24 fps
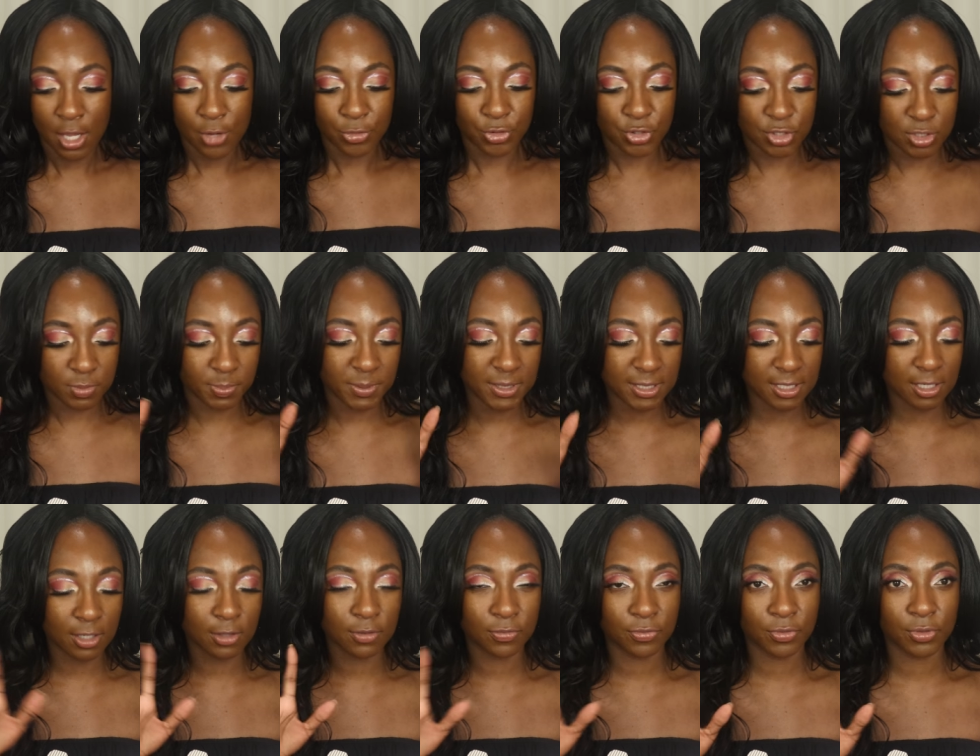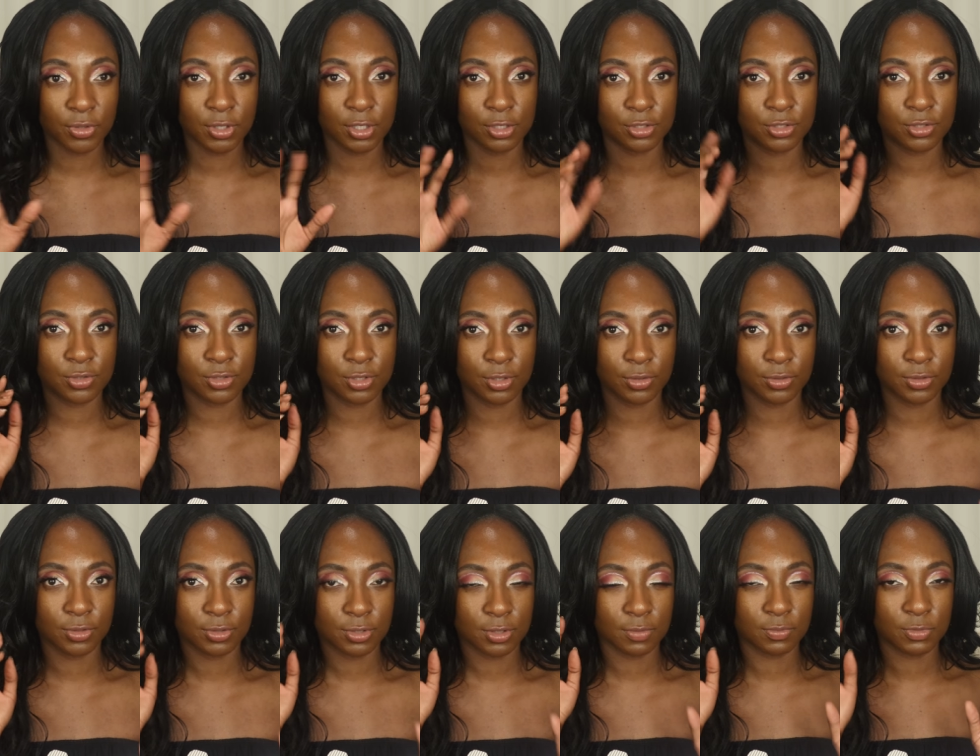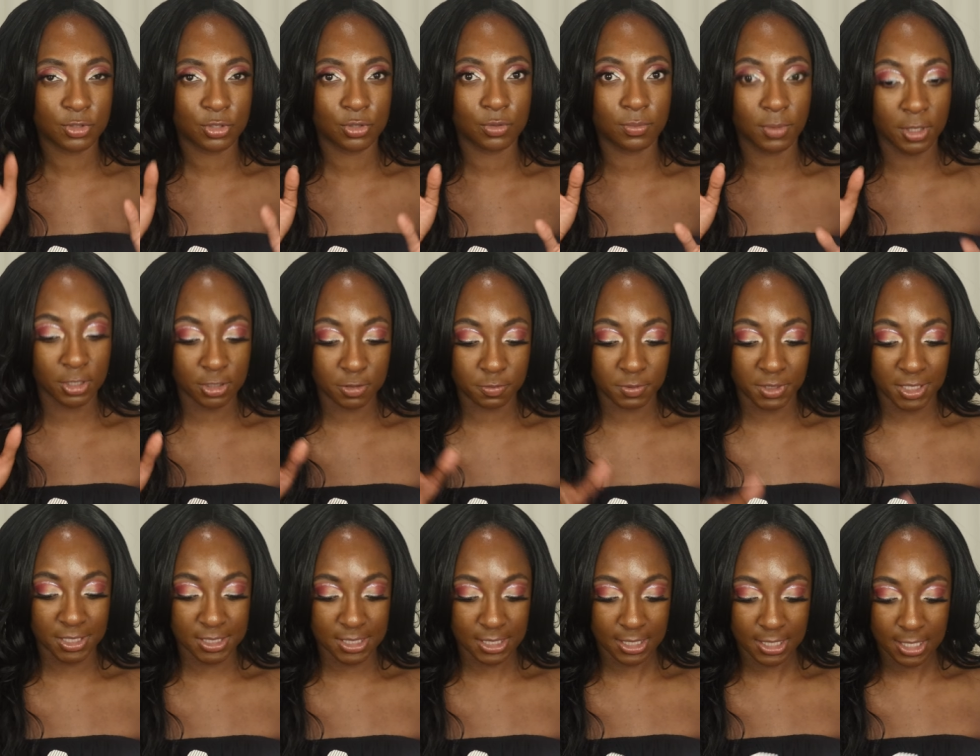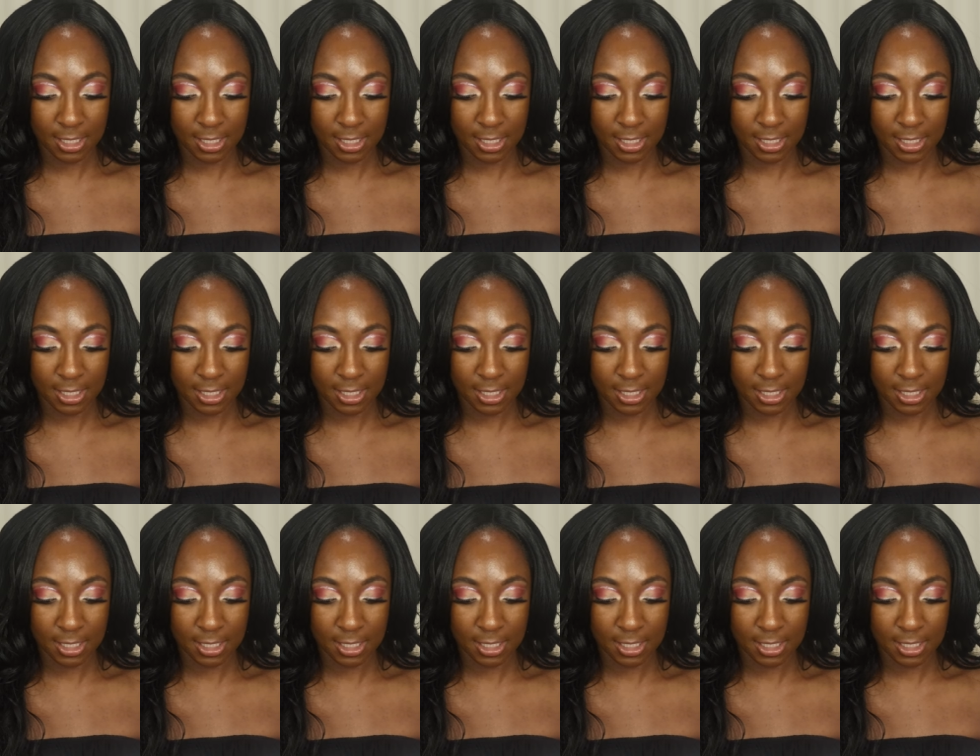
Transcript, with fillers: Just be careful that you don't use them too much because they